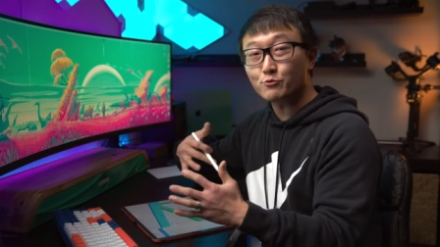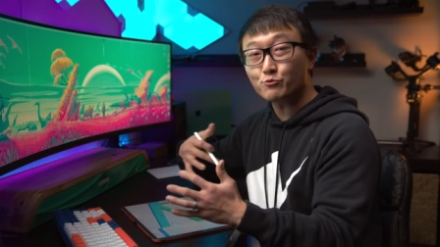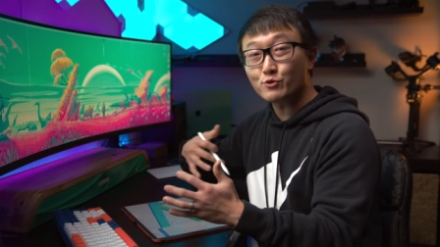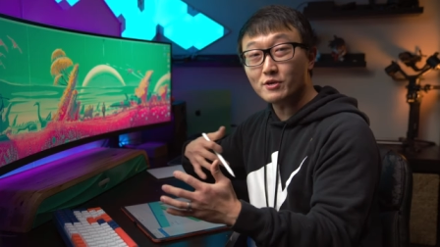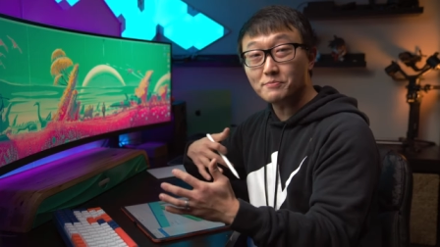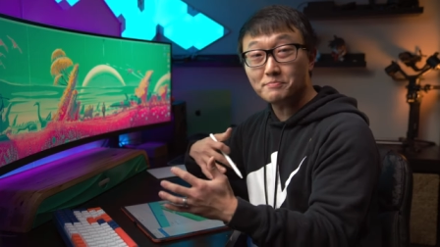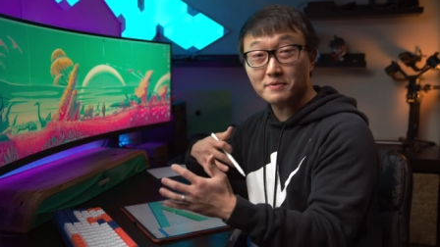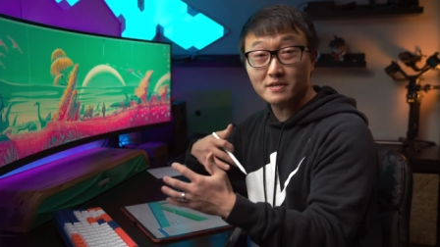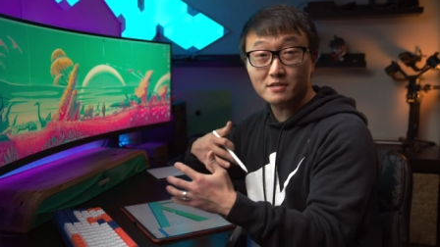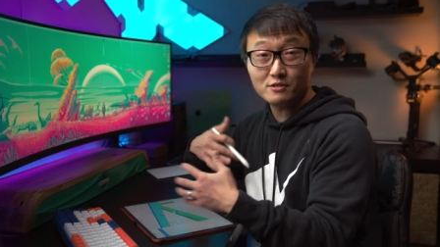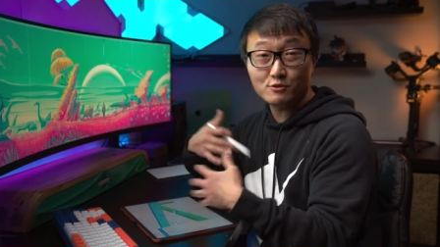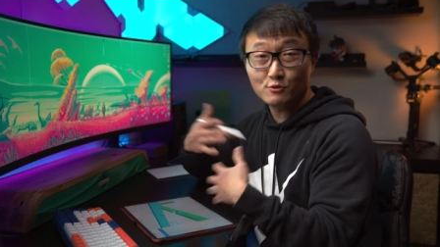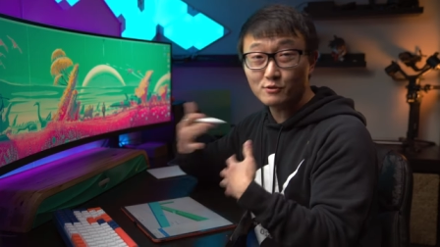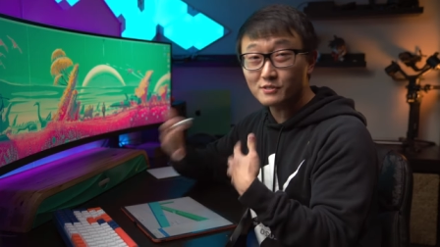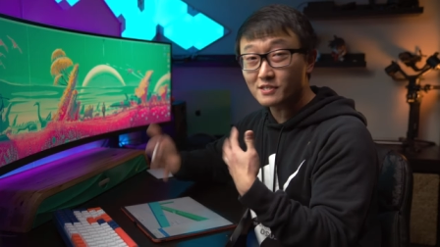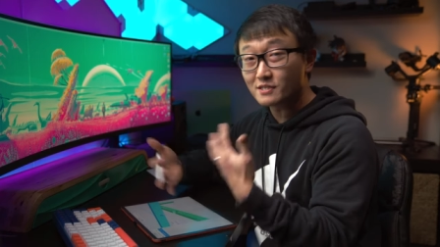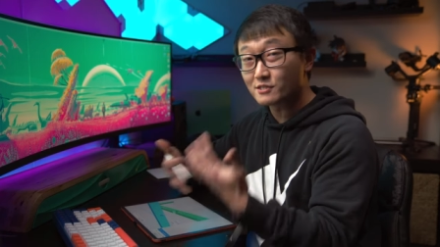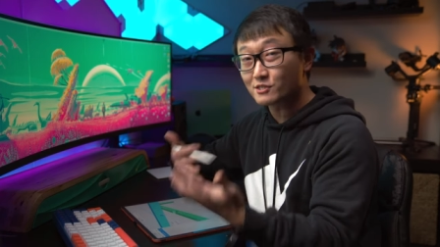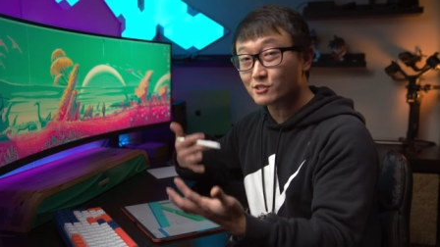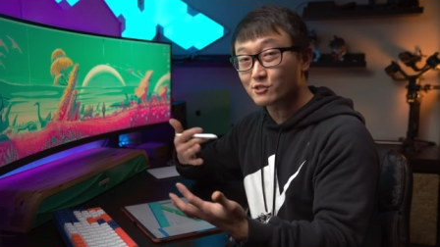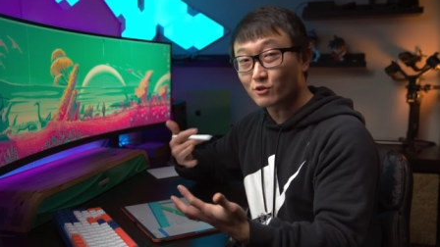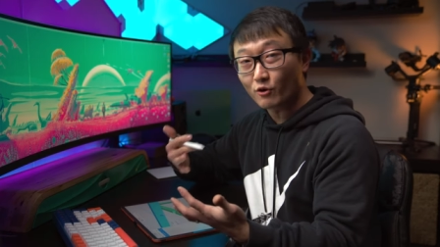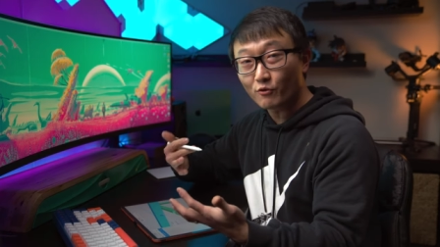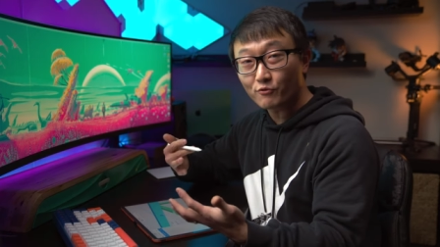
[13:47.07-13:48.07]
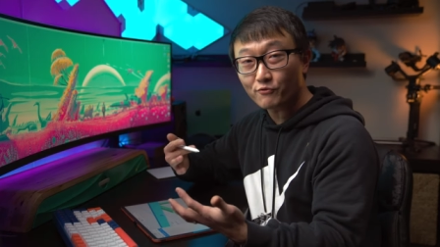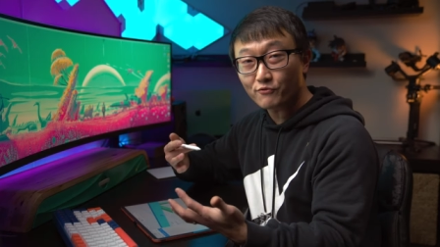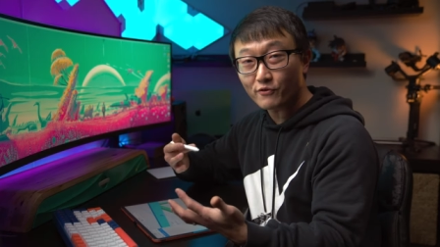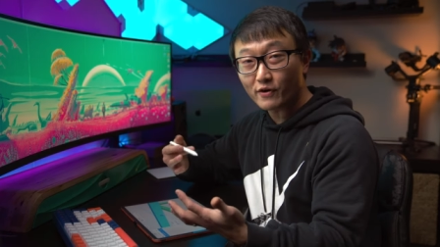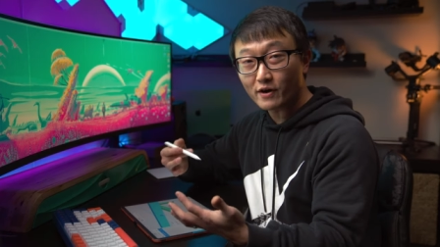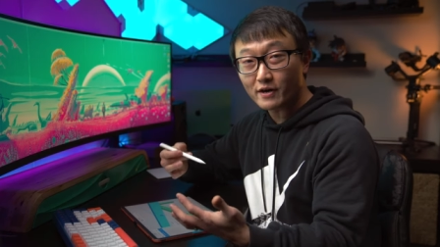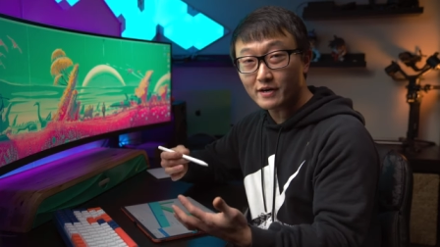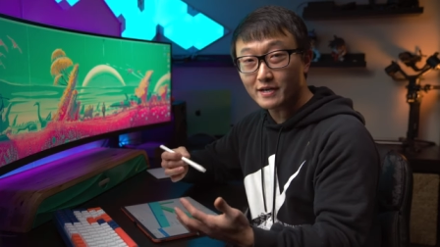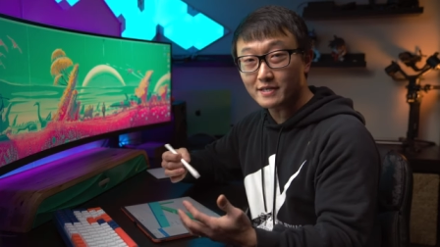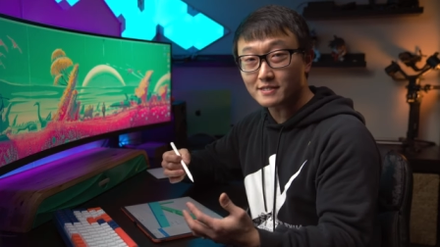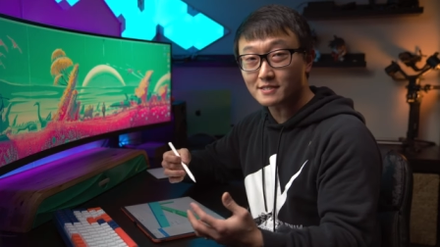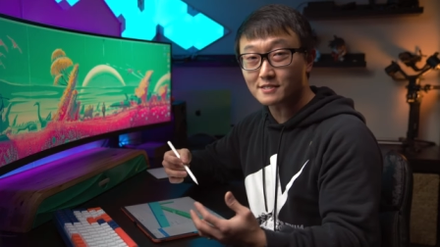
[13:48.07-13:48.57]
we've been using so
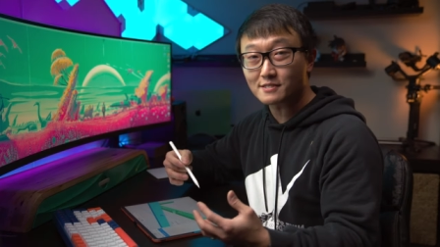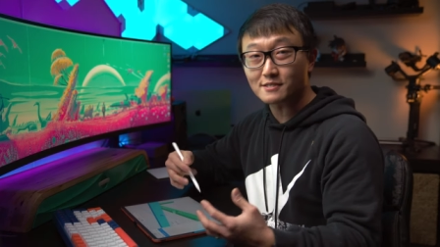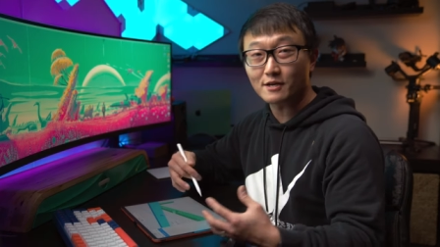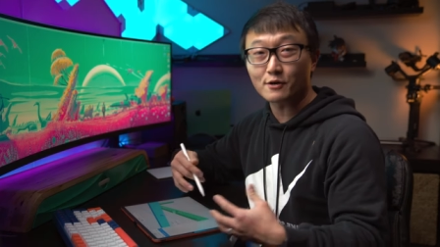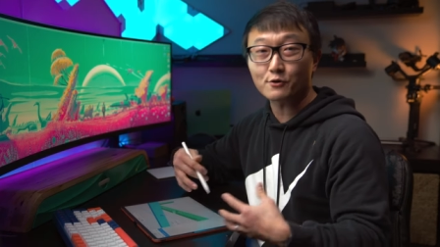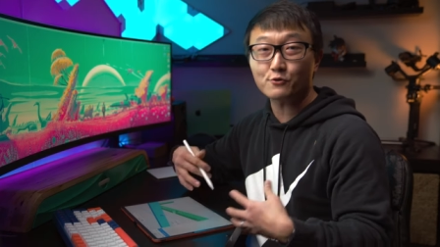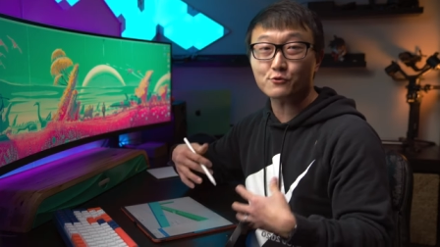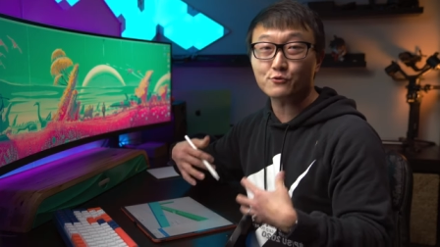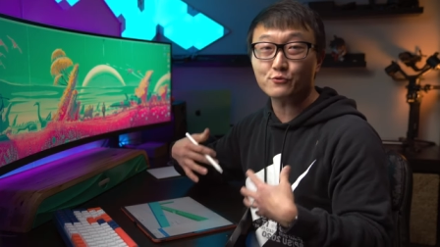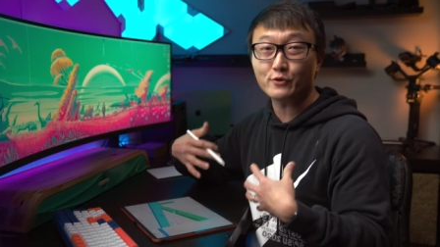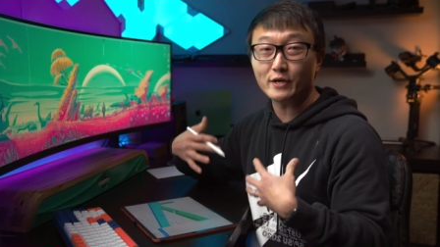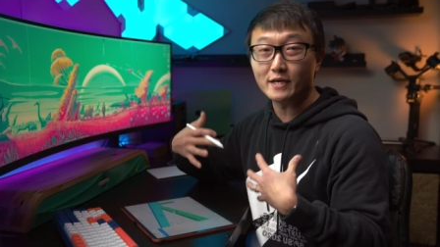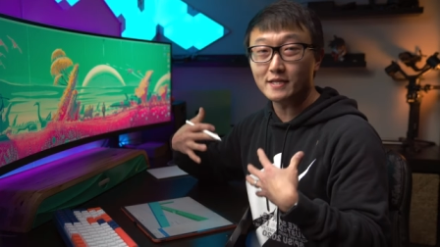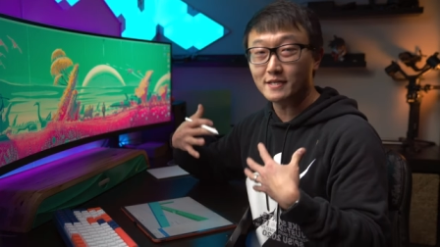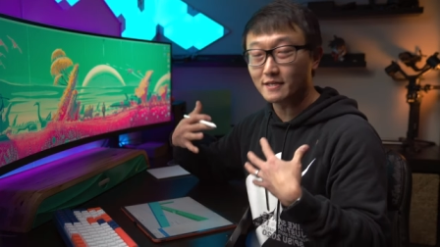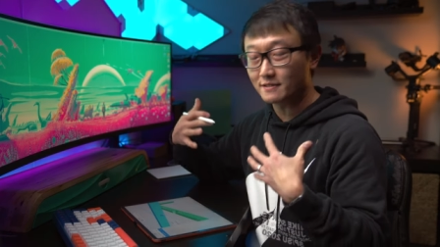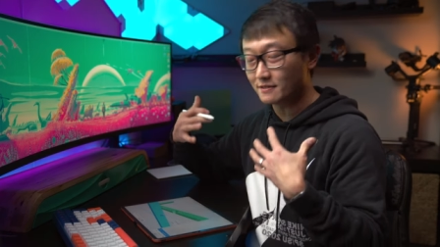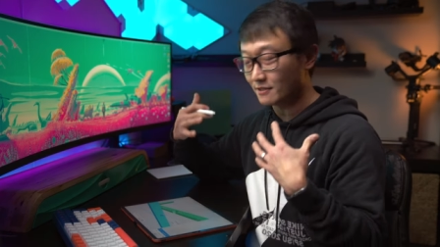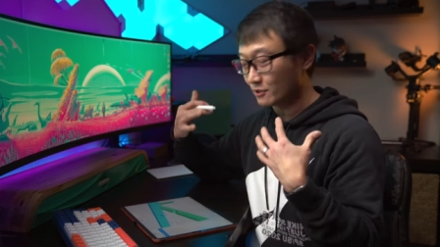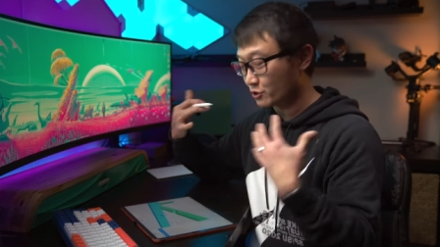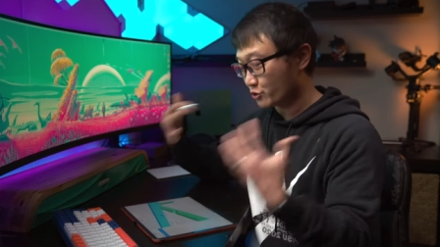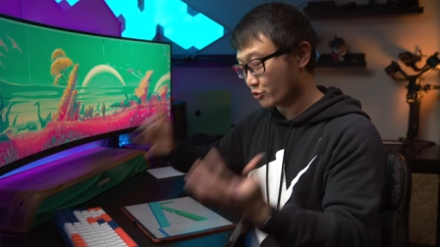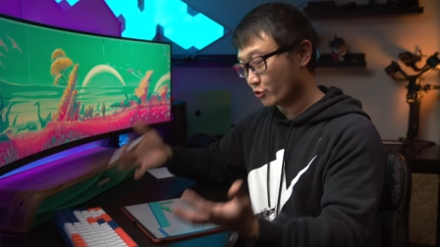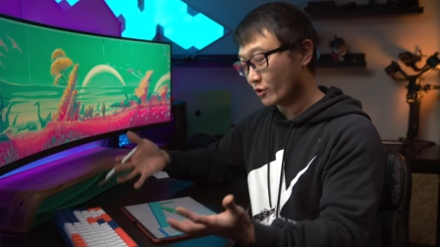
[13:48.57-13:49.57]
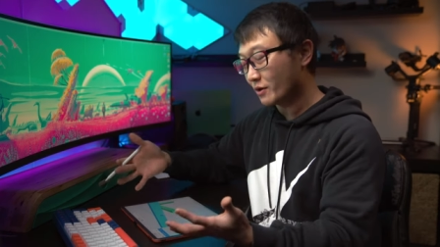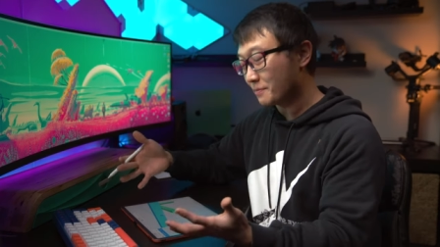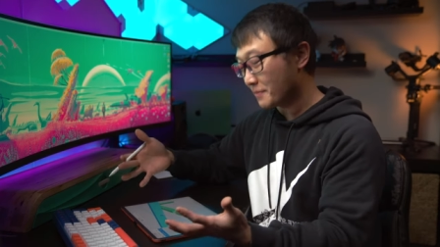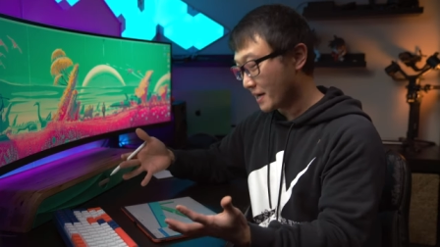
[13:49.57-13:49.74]
far and start creating the drawer